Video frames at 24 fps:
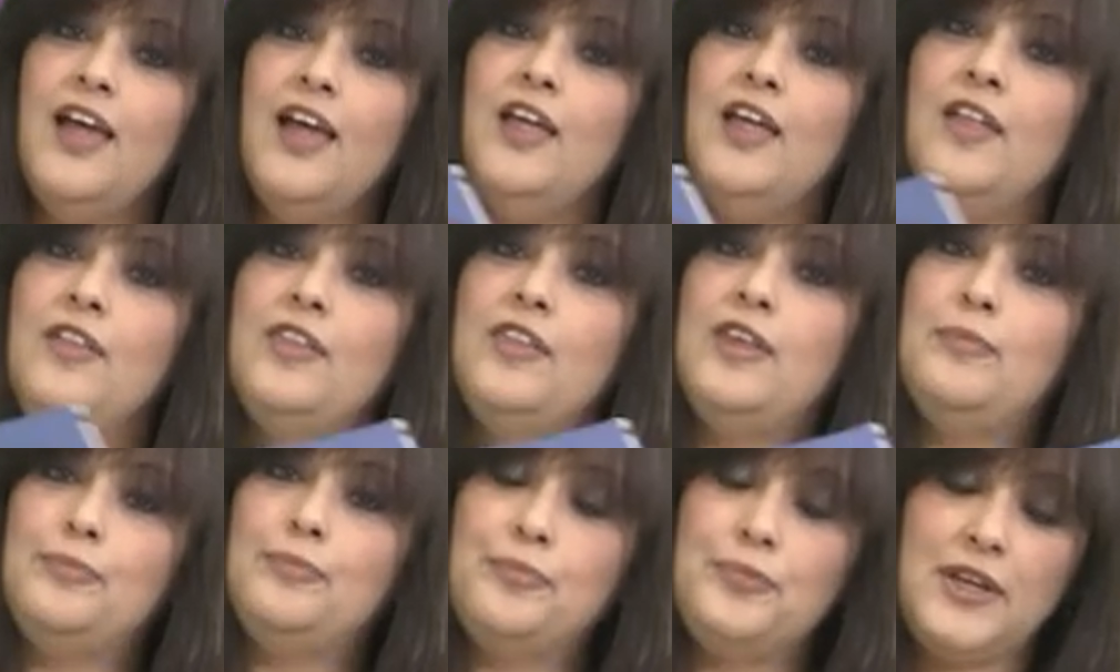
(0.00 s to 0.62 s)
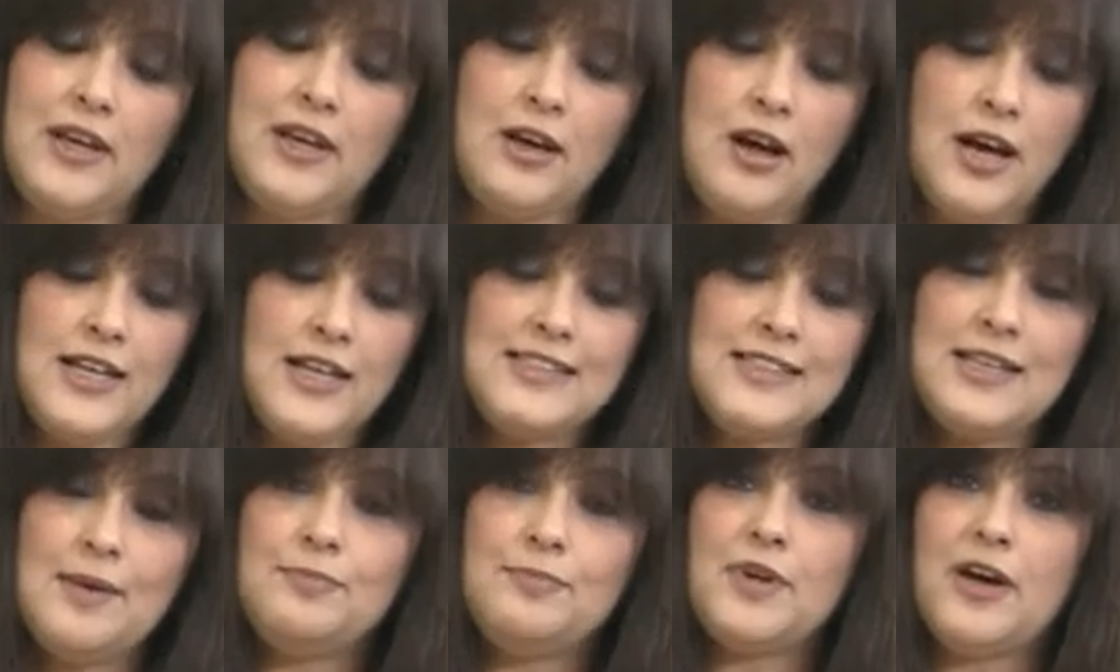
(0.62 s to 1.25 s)
The, the
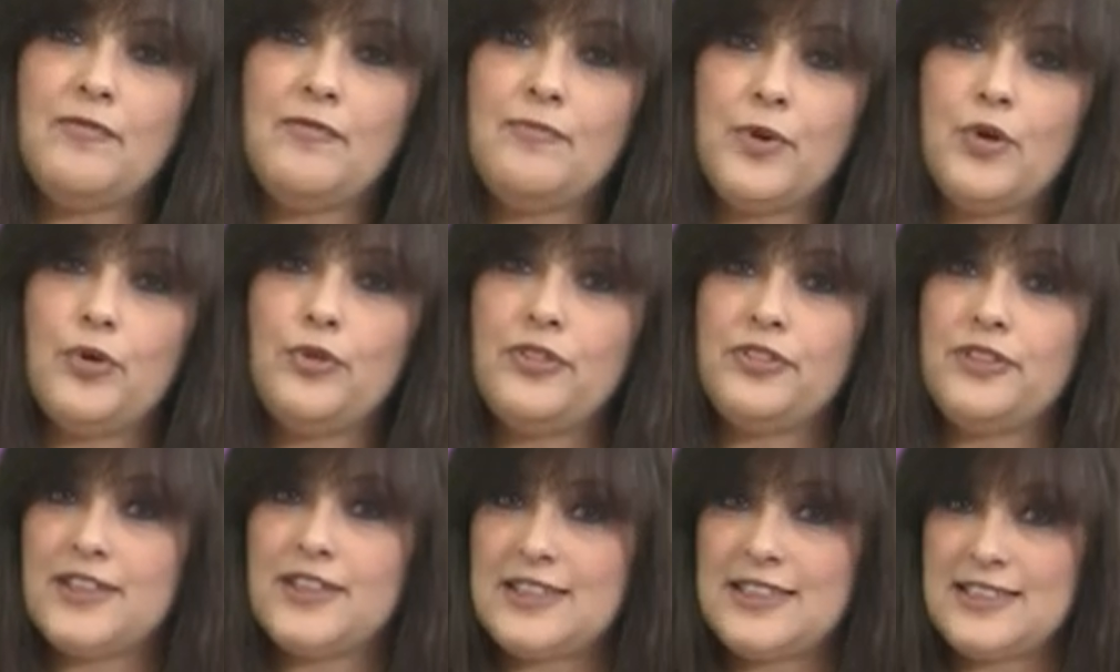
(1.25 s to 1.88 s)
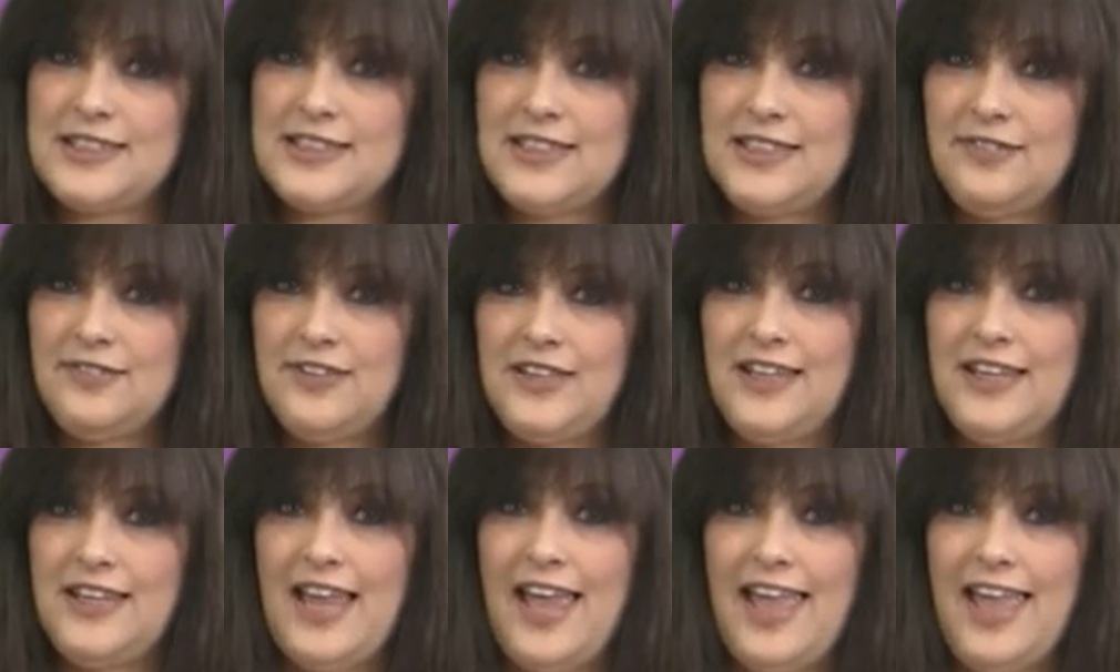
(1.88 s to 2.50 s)
concept of both the
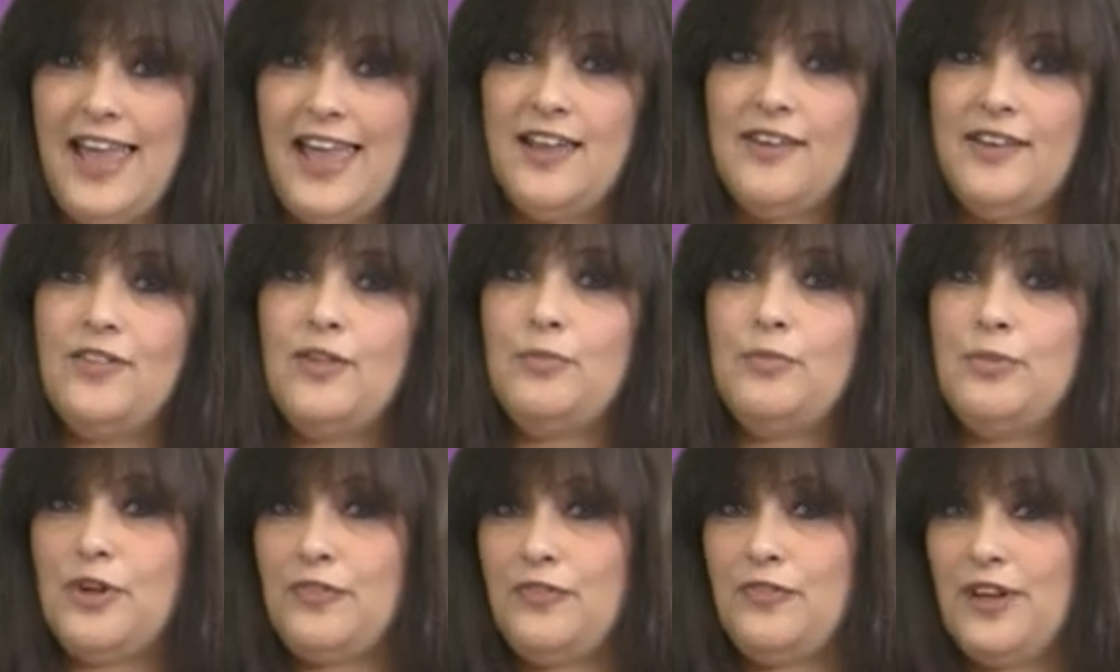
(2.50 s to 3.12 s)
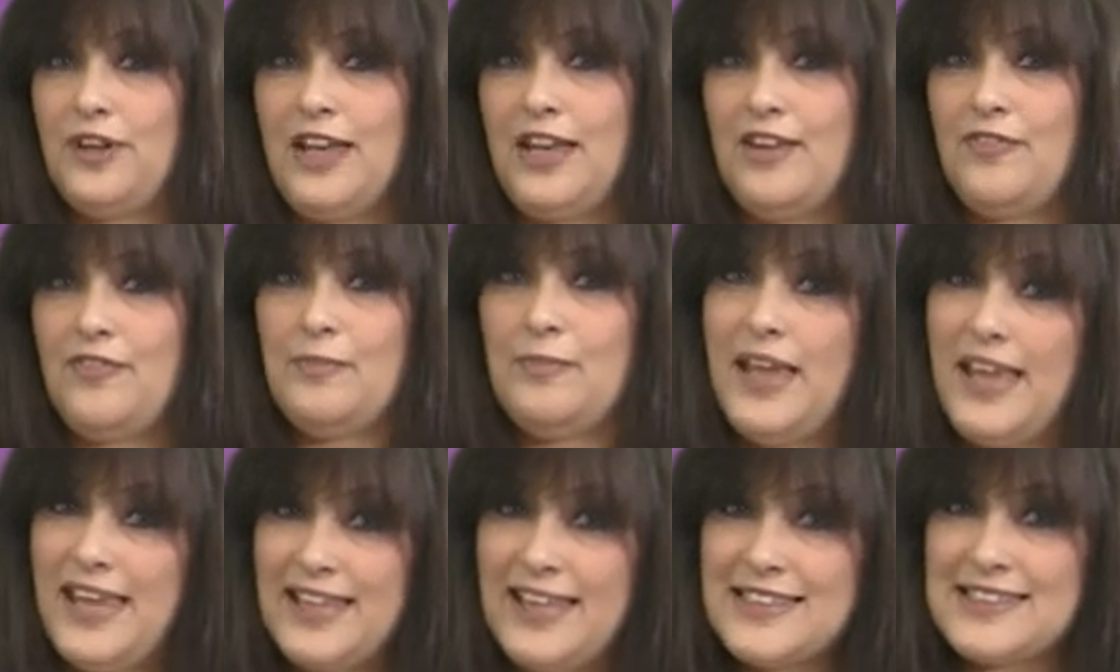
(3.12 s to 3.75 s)
TV and the Beautiful Life
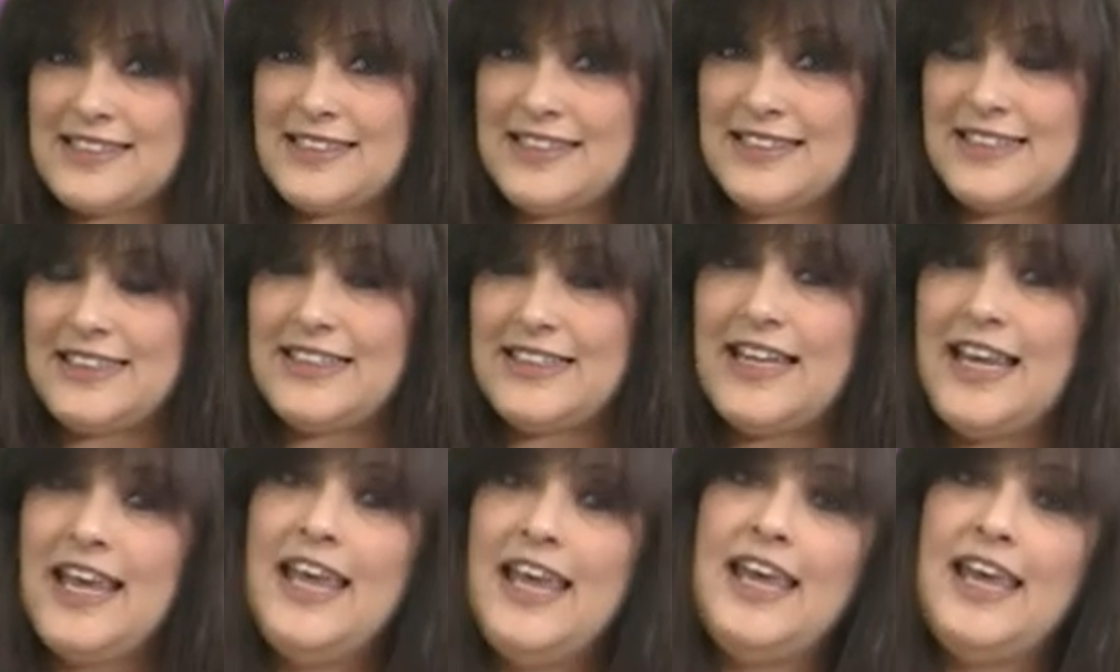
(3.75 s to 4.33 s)
magazine